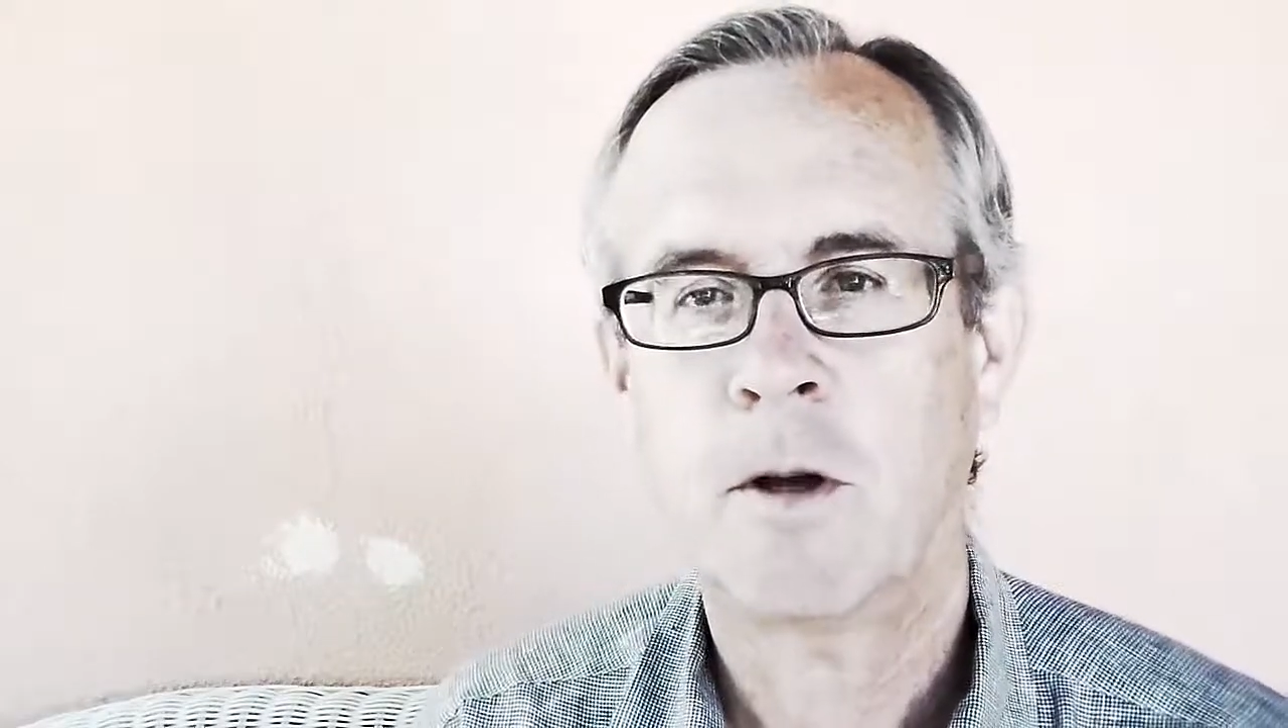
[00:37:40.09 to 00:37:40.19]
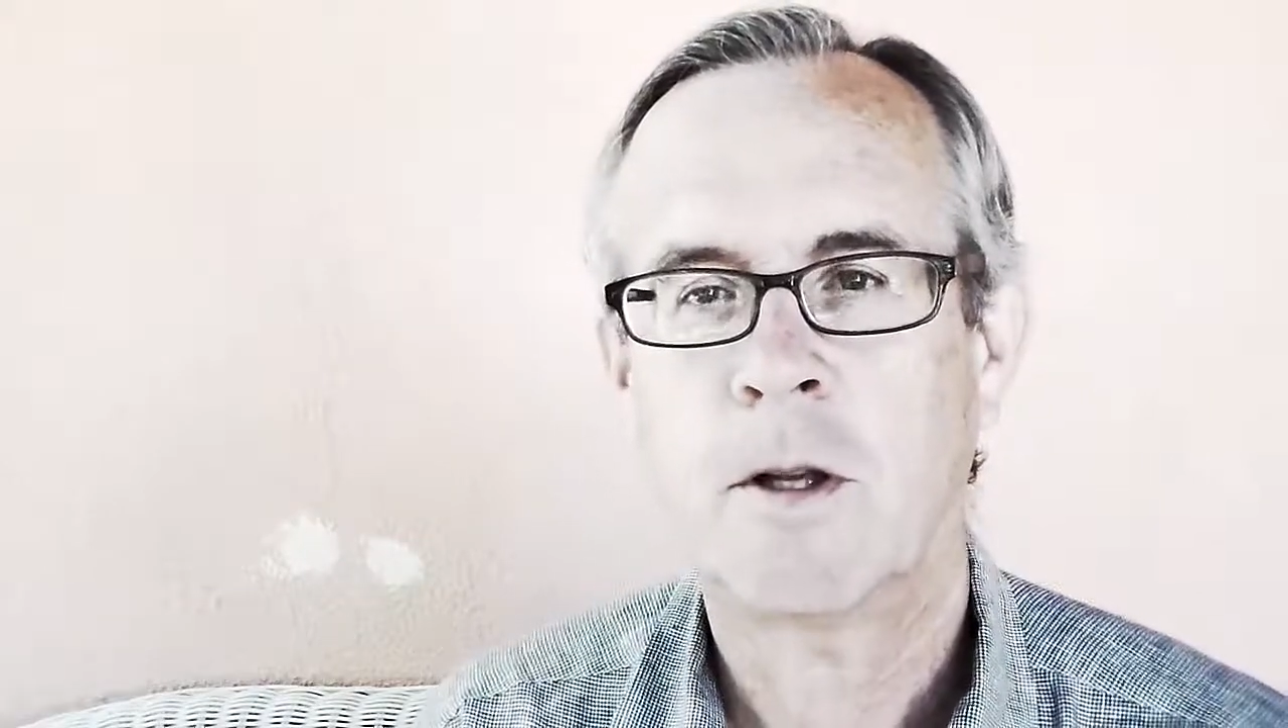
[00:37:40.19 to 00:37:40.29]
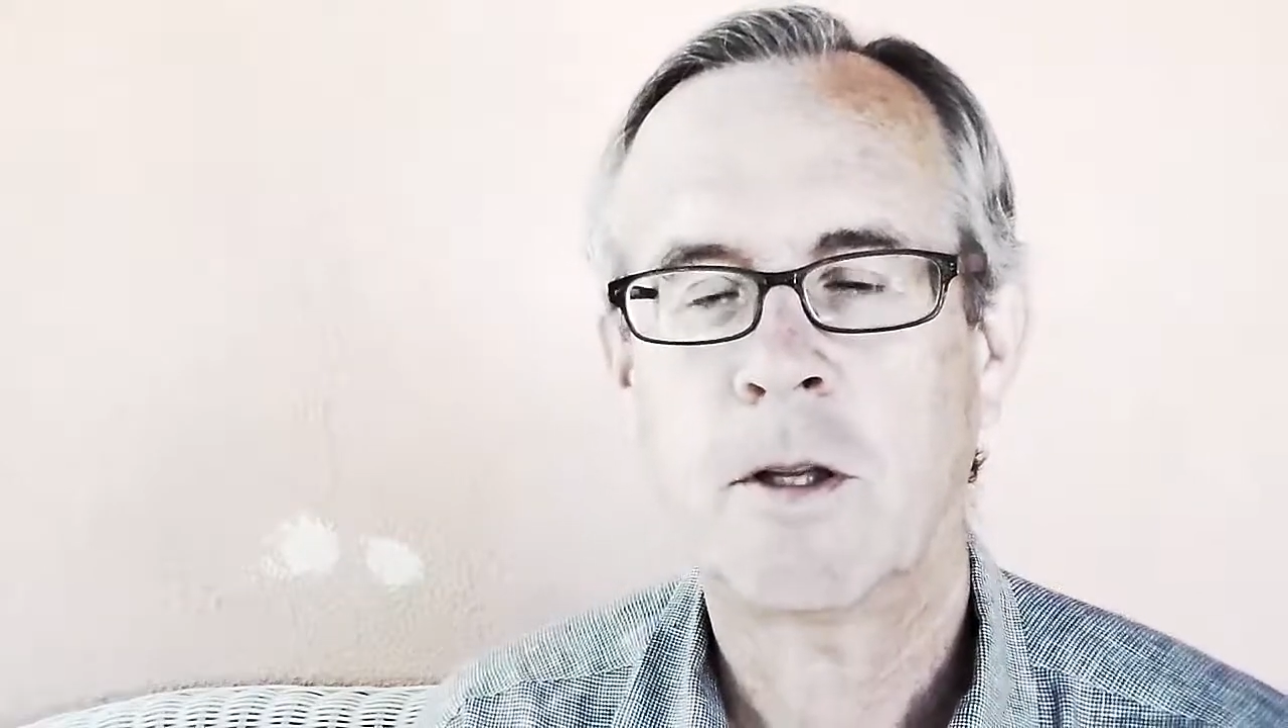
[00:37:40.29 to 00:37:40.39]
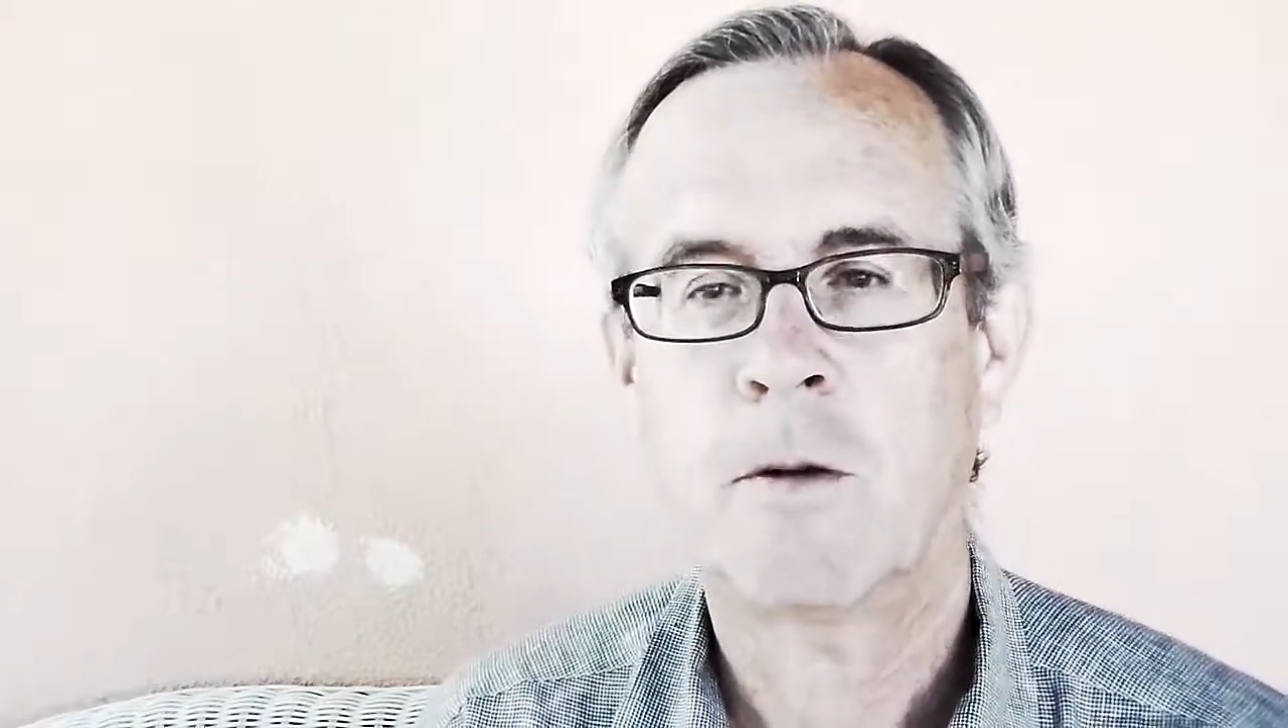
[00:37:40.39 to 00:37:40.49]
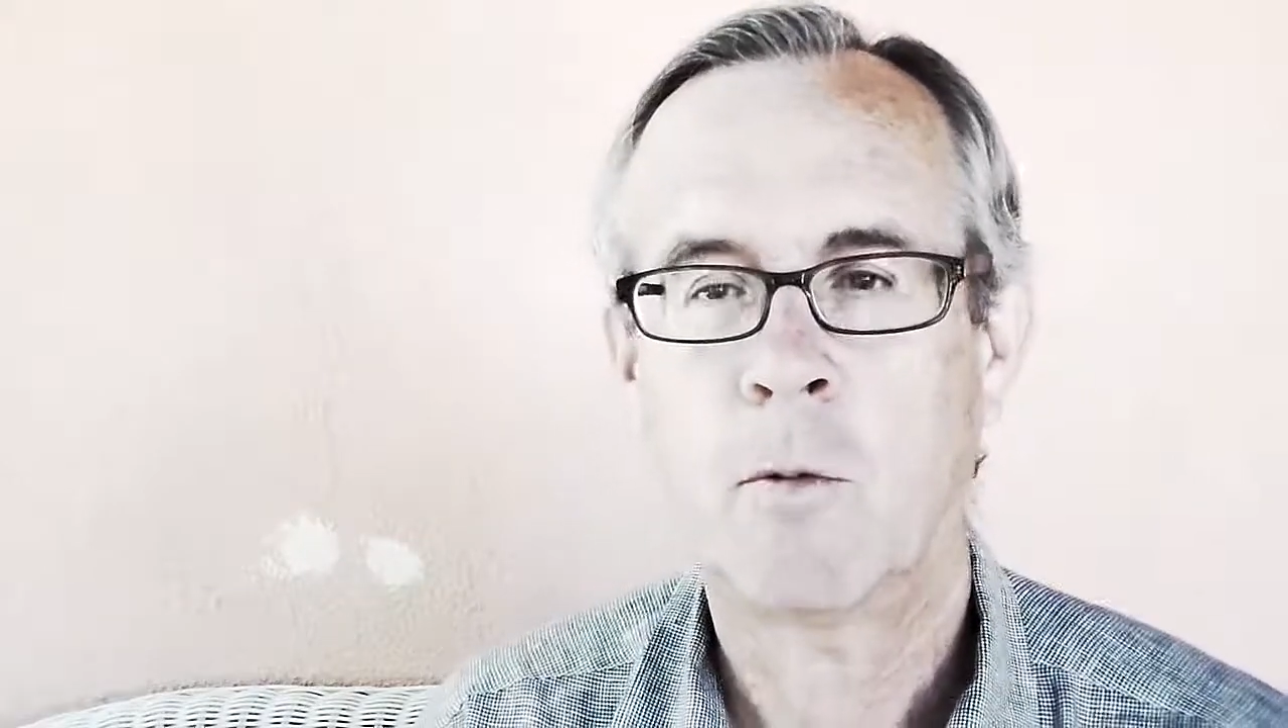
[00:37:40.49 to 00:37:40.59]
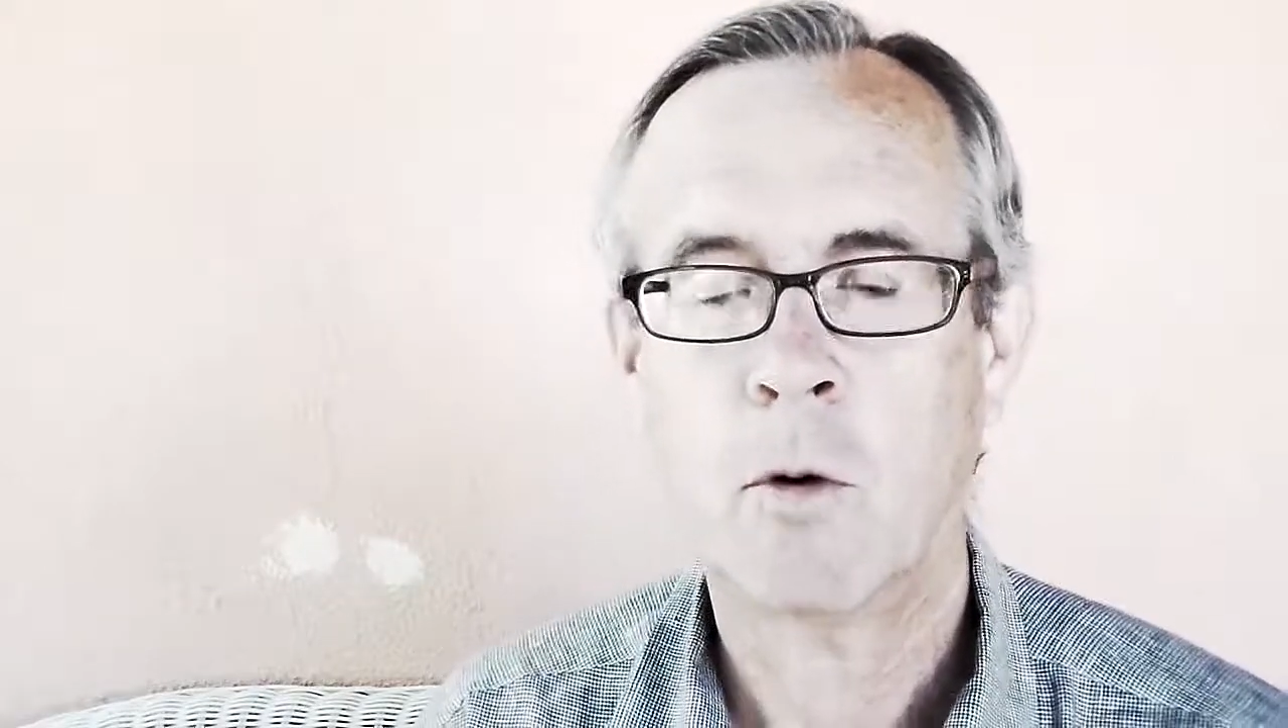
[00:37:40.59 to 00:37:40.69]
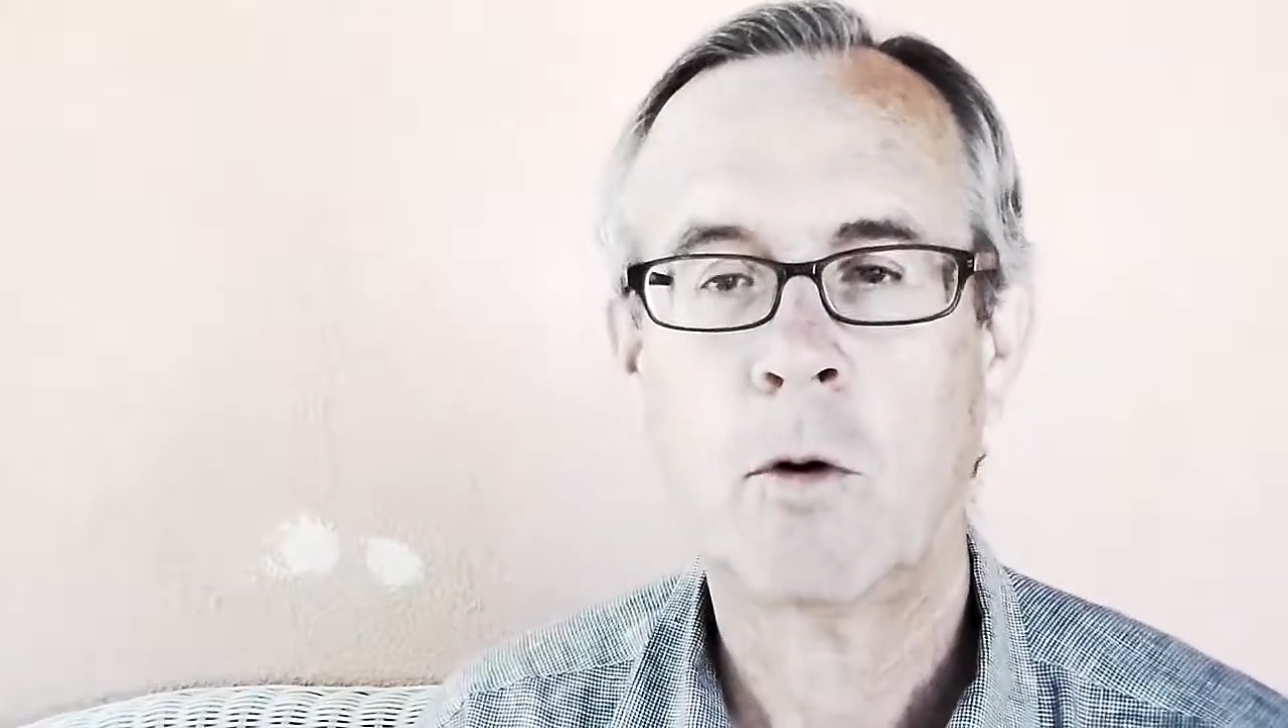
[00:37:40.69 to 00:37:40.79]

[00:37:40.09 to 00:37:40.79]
the